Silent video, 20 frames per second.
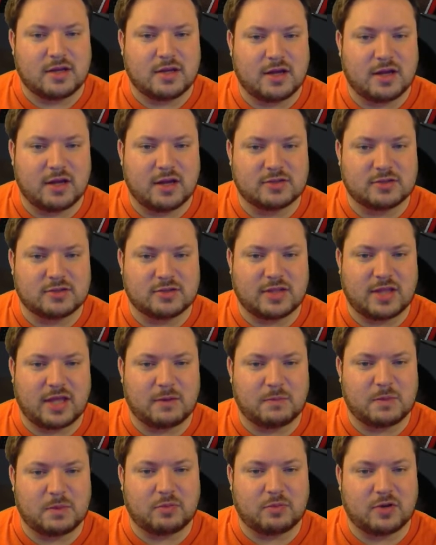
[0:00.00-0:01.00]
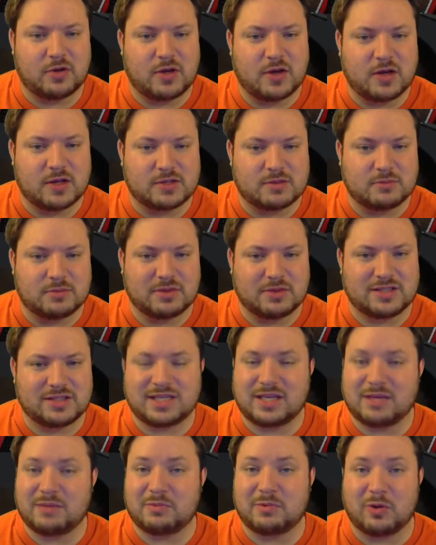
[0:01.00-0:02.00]
Uh, so that'll be pretty awesome. But let's
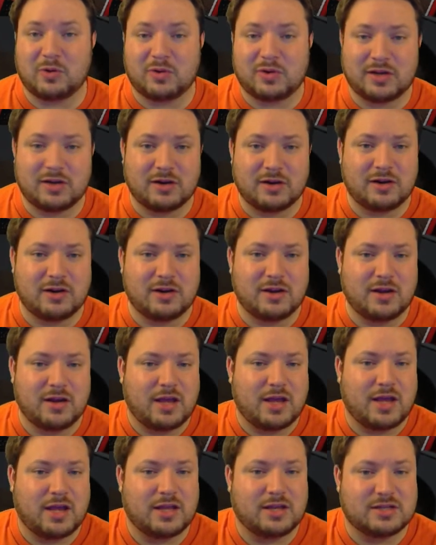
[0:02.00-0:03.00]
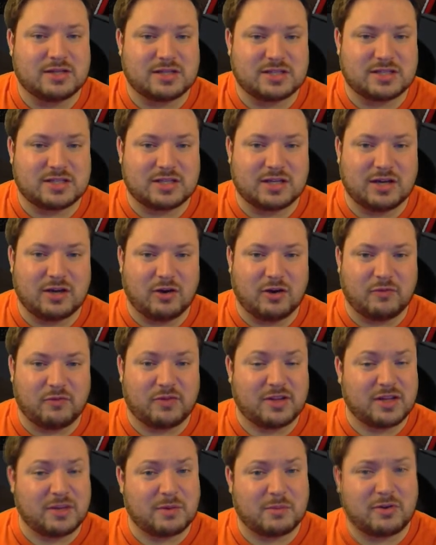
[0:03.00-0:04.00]
keep going here and just uh,
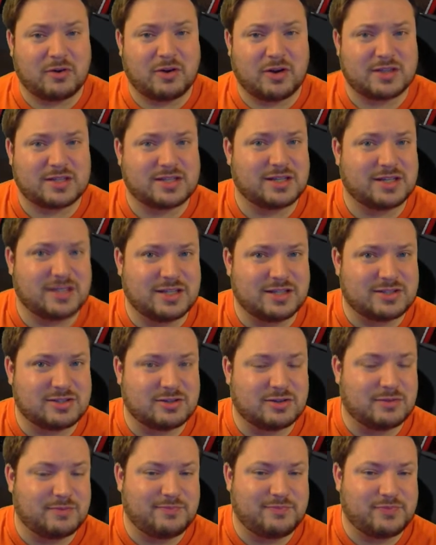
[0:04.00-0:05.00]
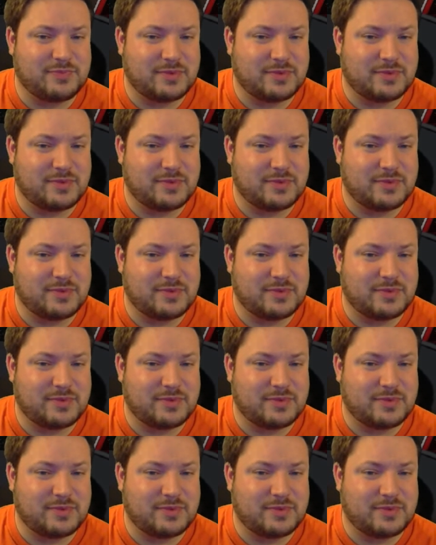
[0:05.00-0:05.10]
hopefully come across an insert.